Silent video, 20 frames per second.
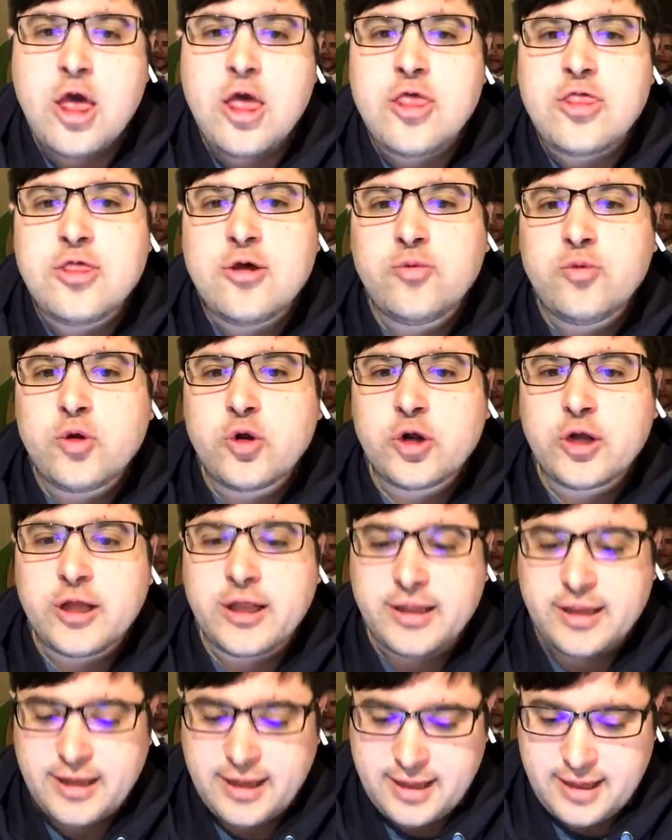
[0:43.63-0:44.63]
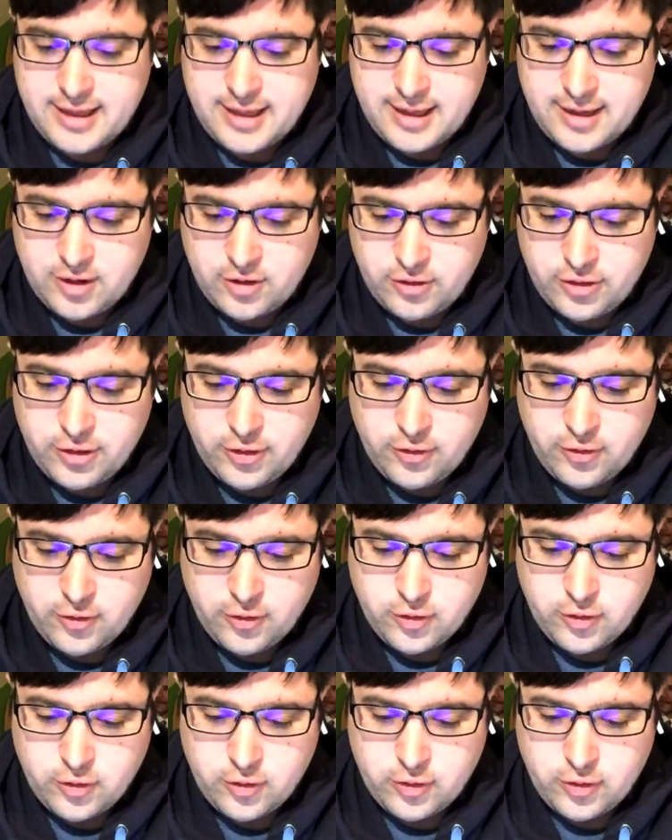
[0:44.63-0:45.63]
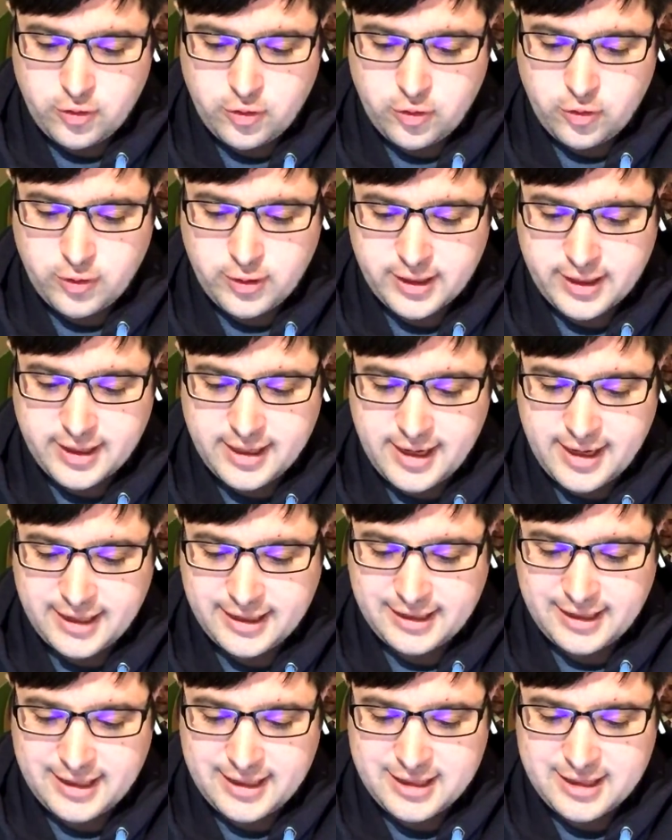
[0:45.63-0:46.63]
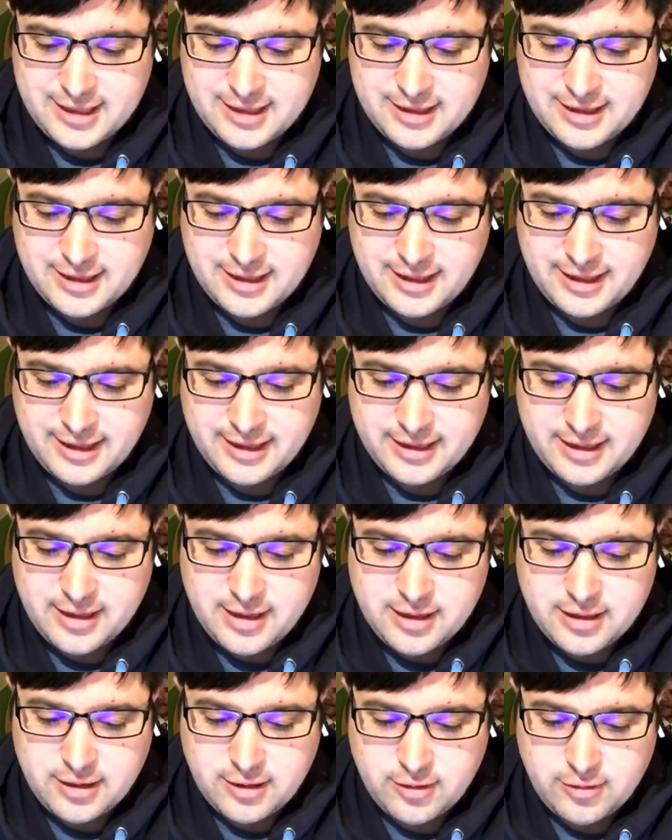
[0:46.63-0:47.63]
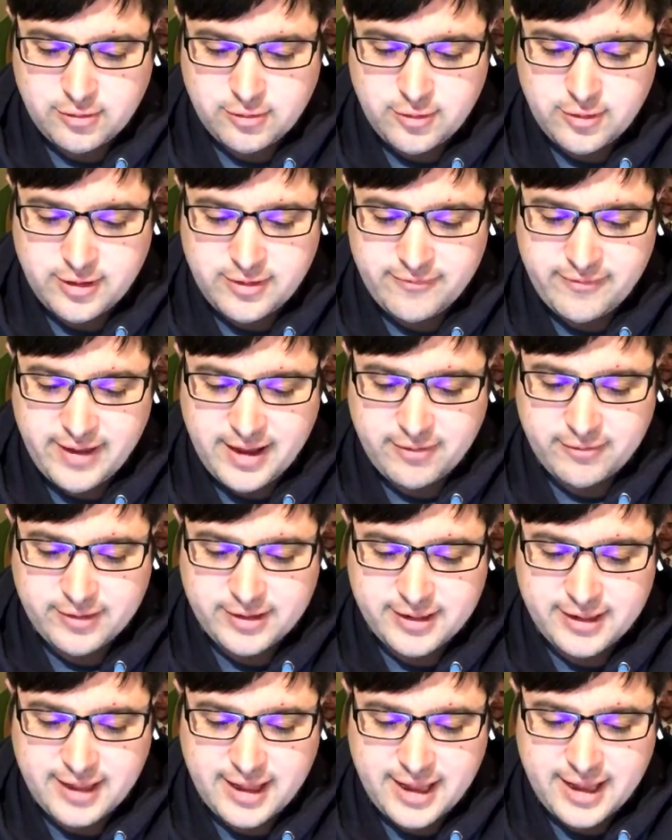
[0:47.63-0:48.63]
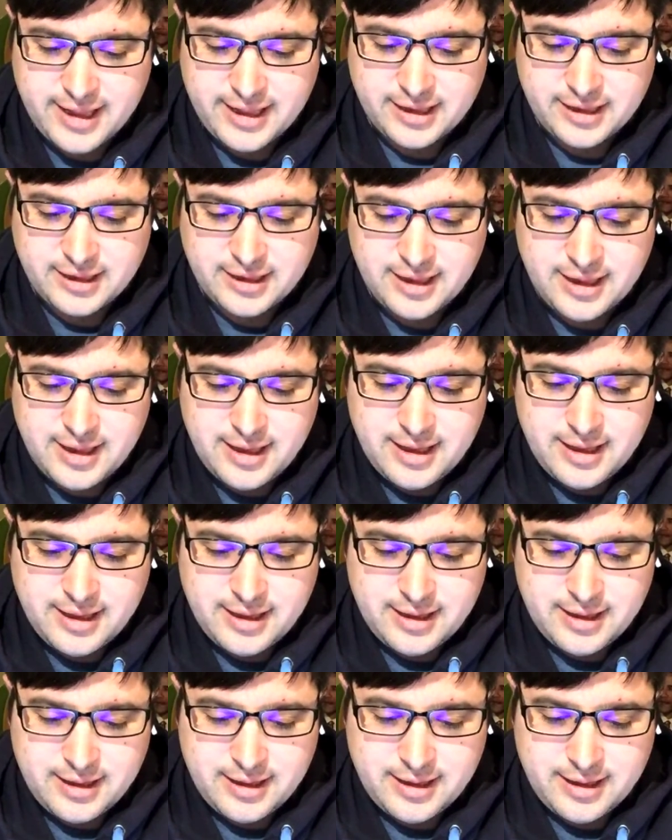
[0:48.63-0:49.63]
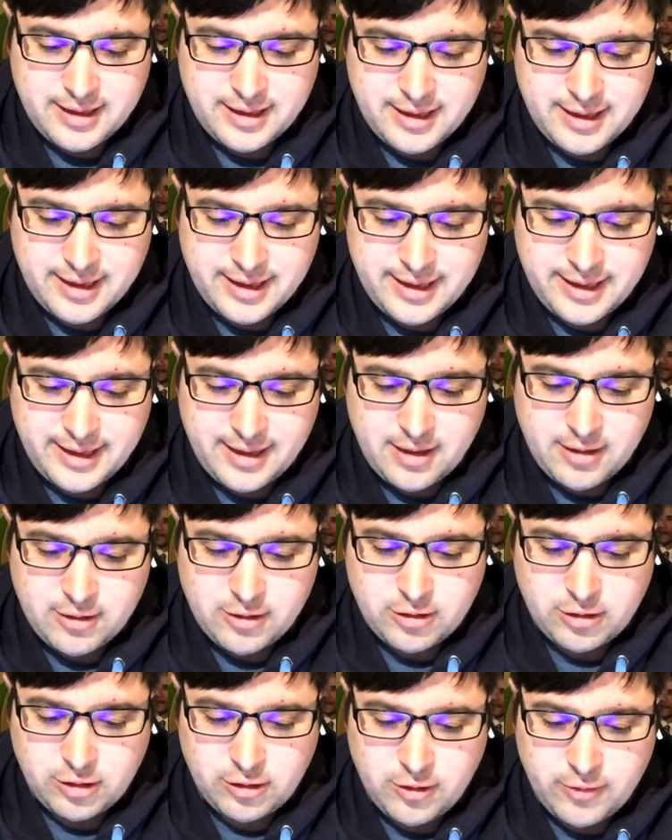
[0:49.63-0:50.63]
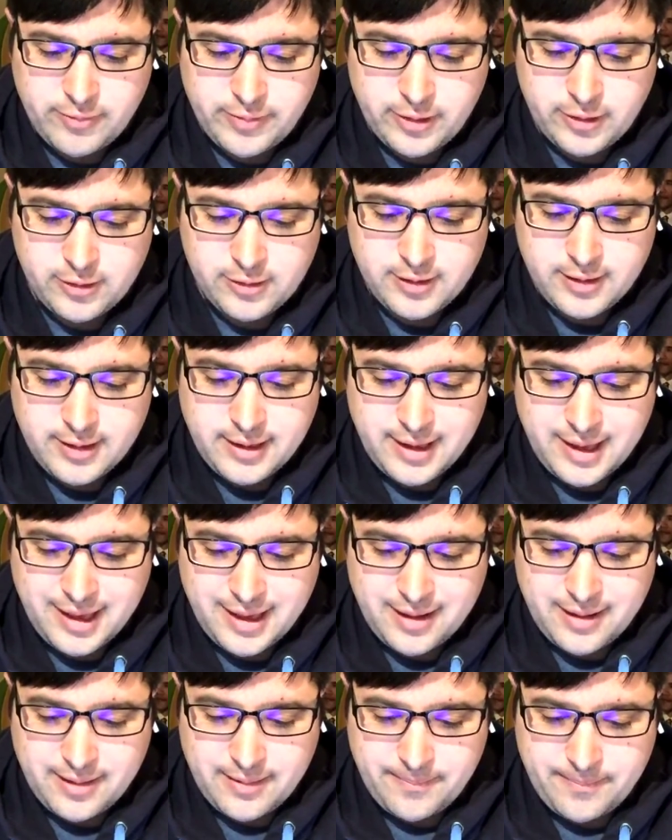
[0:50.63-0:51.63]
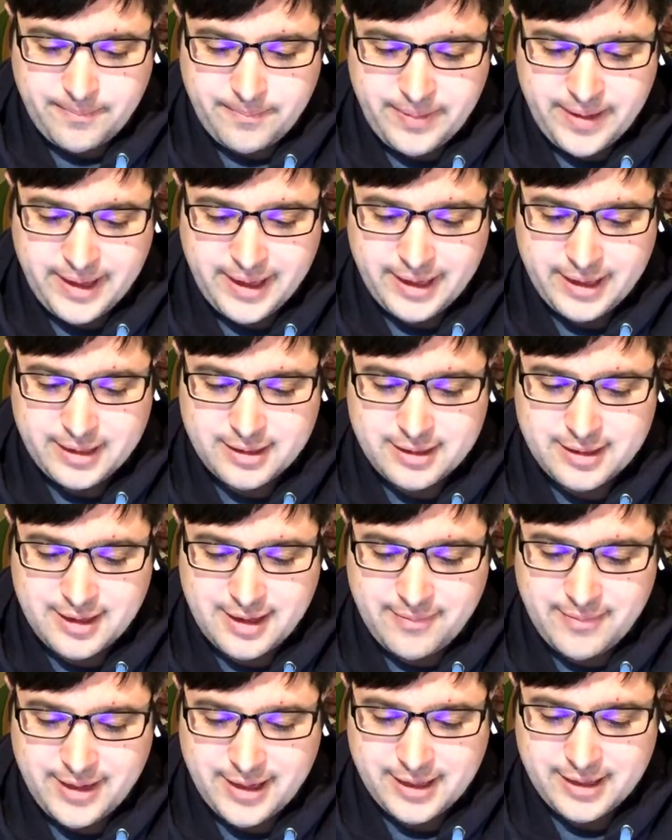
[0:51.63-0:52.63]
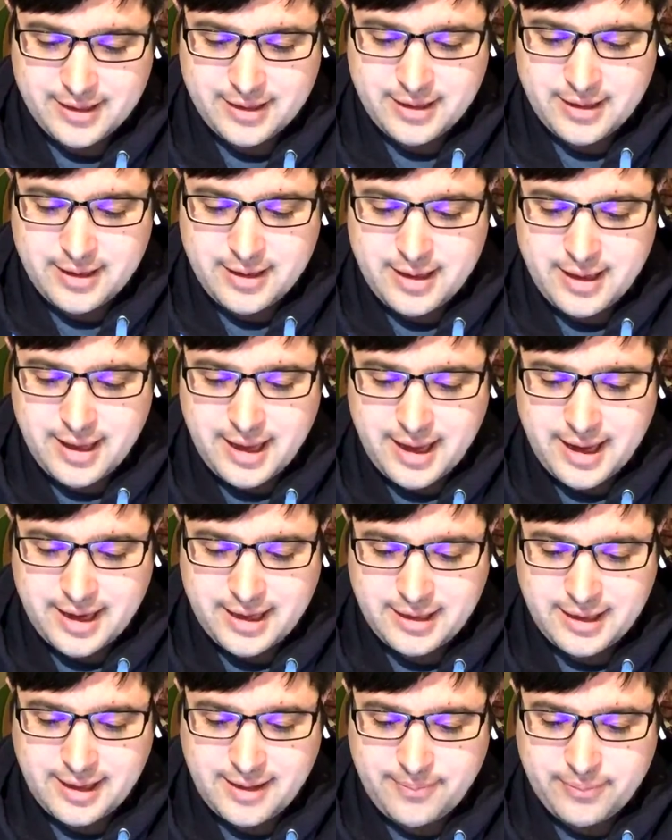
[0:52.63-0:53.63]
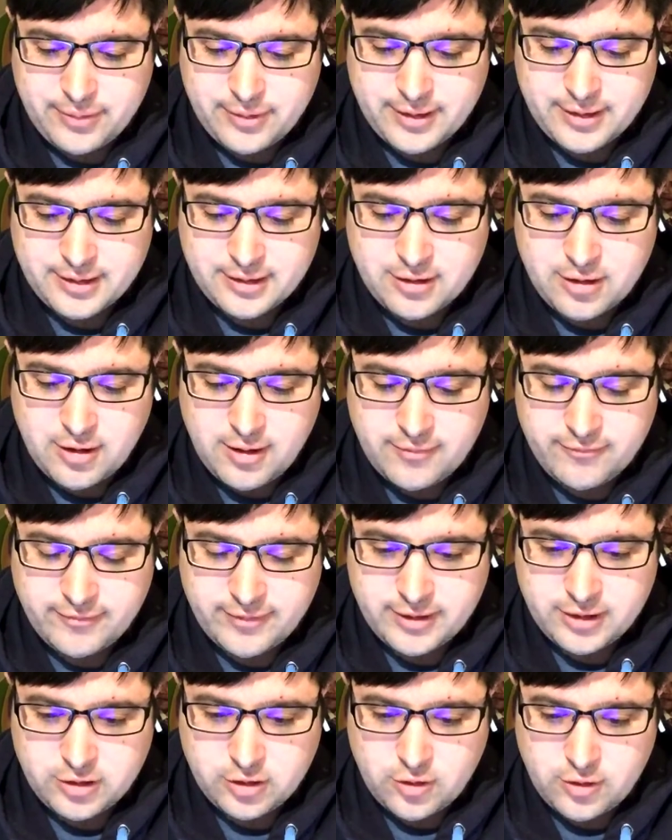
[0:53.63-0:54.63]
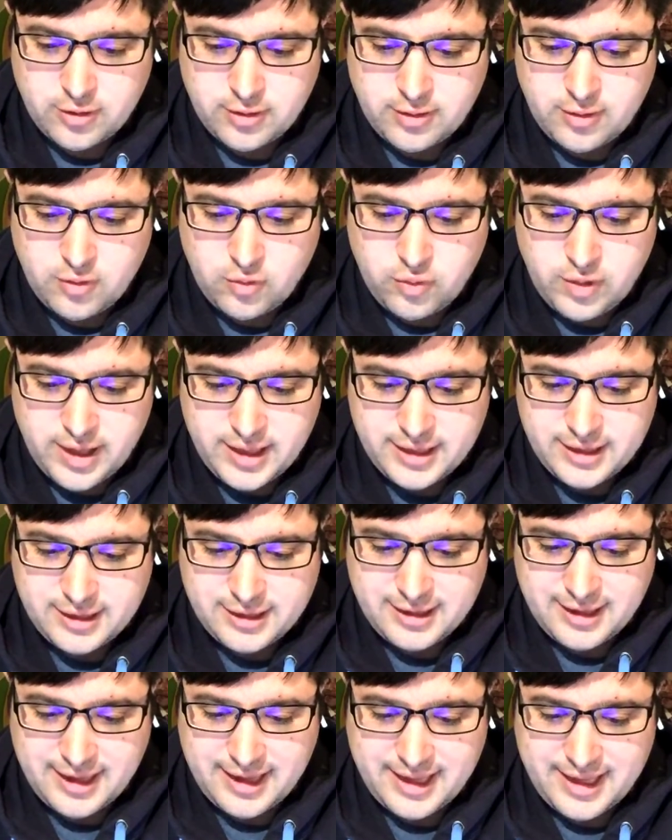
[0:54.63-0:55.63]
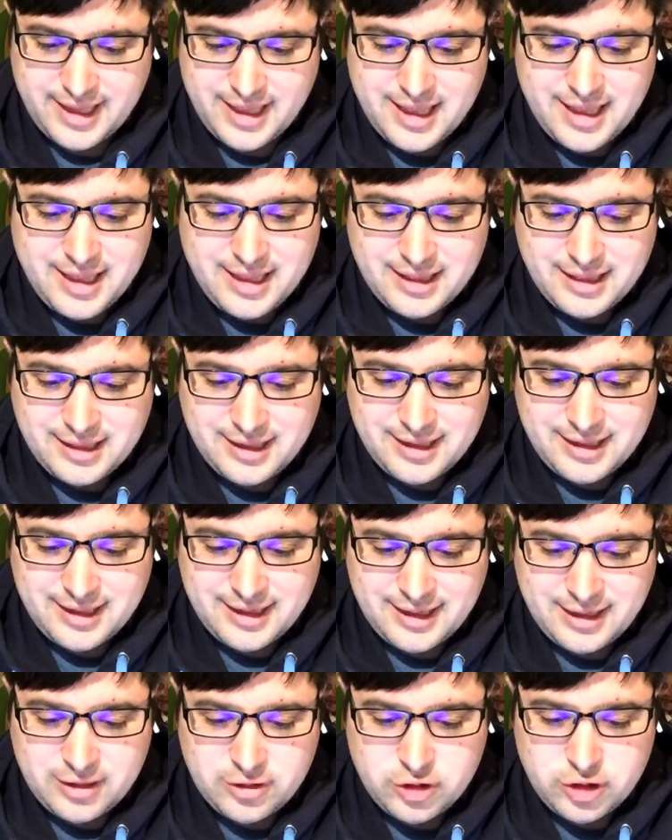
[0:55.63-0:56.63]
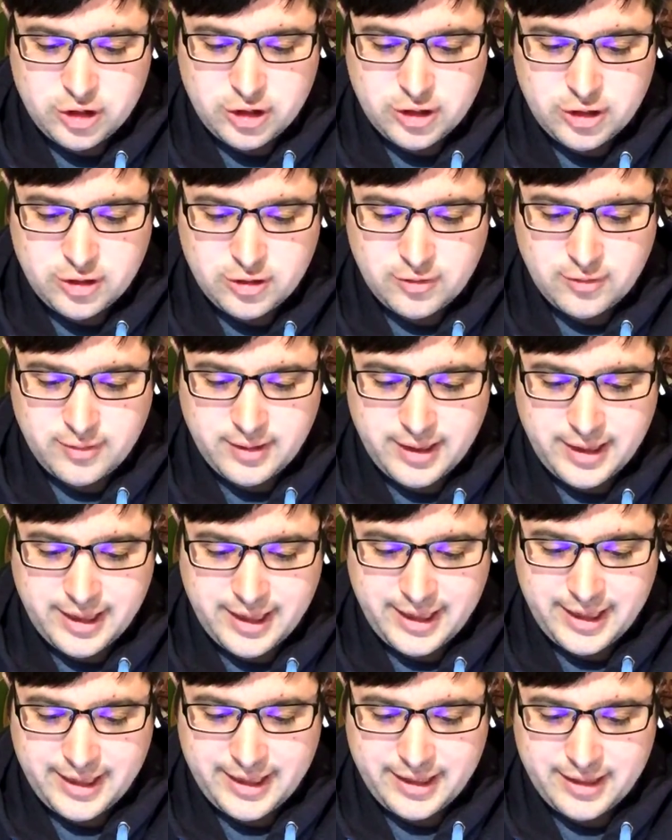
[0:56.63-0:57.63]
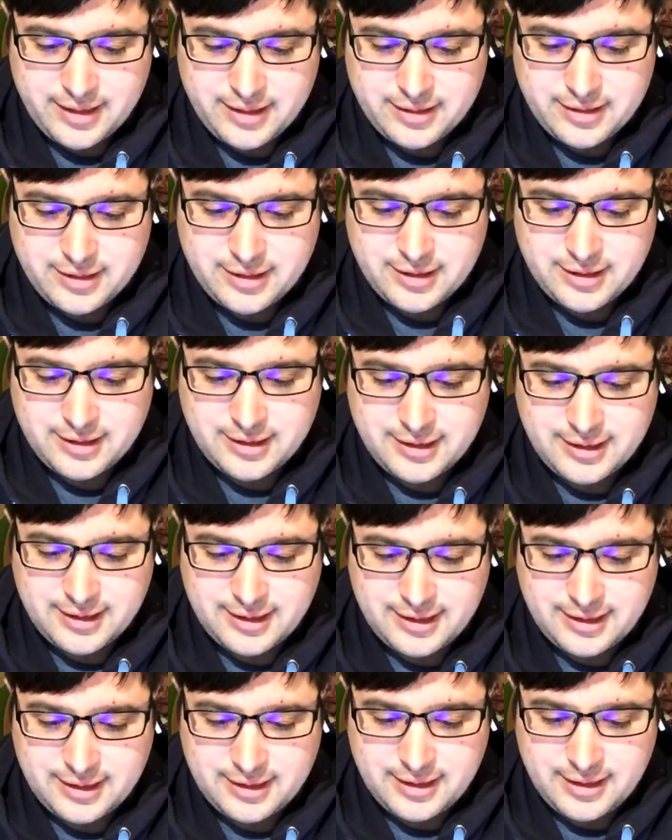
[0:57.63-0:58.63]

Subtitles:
The World Health Organization declared the coronavirus as a global pandemic at a press conference on Wednesday, leading to a series